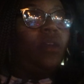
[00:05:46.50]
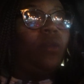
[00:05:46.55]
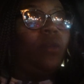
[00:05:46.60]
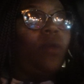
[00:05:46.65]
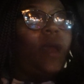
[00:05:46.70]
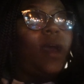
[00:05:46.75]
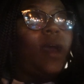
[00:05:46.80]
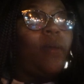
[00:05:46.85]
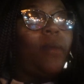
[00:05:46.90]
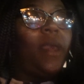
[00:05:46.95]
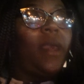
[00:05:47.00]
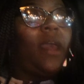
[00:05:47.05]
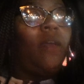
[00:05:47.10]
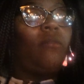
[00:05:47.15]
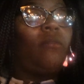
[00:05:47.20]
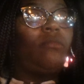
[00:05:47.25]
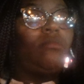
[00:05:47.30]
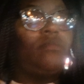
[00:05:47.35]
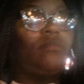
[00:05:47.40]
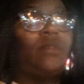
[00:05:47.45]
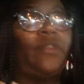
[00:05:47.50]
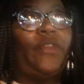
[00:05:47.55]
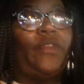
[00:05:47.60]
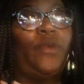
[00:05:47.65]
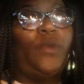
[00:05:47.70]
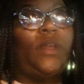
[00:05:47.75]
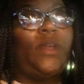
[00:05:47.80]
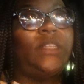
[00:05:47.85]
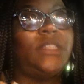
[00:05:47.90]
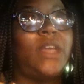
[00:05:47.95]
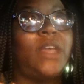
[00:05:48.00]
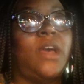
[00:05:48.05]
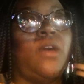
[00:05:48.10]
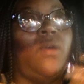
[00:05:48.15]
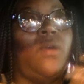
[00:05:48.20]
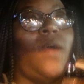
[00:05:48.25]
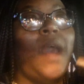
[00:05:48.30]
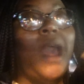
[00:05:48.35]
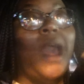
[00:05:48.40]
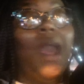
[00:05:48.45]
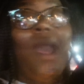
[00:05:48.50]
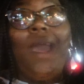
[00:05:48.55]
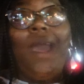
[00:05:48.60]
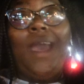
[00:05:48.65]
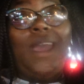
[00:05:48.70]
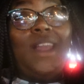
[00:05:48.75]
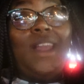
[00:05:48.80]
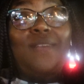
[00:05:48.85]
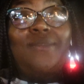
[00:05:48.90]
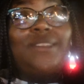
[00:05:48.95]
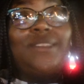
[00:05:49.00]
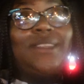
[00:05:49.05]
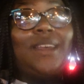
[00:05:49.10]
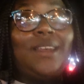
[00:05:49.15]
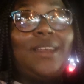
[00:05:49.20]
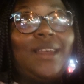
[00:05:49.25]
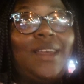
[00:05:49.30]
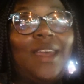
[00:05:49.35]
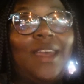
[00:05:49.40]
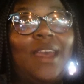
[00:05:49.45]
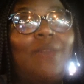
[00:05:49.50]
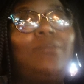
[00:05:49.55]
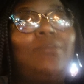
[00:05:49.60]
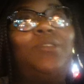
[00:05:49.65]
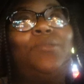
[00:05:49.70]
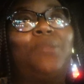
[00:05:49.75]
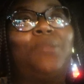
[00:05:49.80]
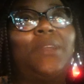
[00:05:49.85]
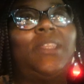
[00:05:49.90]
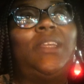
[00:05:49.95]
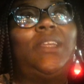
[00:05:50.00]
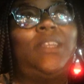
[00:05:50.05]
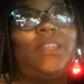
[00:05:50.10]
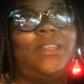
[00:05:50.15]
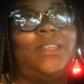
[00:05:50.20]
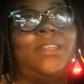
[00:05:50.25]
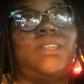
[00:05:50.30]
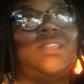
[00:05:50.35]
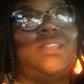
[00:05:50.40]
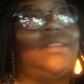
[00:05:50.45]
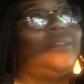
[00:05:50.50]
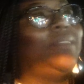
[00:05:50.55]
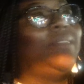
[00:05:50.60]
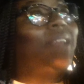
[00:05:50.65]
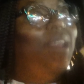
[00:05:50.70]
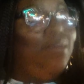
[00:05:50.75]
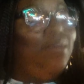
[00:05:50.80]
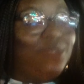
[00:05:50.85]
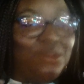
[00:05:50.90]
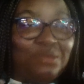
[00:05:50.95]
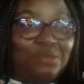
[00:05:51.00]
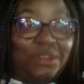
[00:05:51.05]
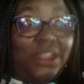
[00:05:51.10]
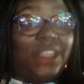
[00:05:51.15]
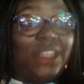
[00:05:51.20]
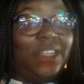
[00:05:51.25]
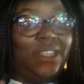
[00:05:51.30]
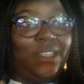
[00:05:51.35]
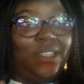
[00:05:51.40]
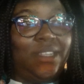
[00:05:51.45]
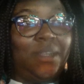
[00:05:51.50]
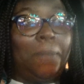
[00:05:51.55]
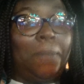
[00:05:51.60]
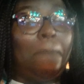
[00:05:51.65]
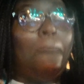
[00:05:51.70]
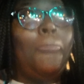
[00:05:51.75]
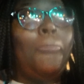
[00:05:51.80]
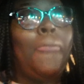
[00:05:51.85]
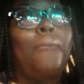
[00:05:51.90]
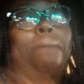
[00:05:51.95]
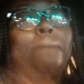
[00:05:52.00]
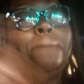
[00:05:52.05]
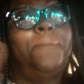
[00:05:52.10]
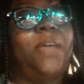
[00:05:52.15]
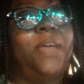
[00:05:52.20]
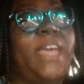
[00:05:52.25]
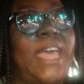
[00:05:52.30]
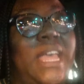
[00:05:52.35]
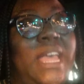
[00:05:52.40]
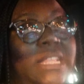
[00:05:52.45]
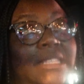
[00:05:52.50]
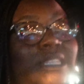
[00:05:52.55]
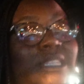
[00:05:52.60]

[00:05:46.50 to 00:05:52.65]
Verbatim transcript: while back, a few weeks ago. And it was good. It was really good. It was really good. But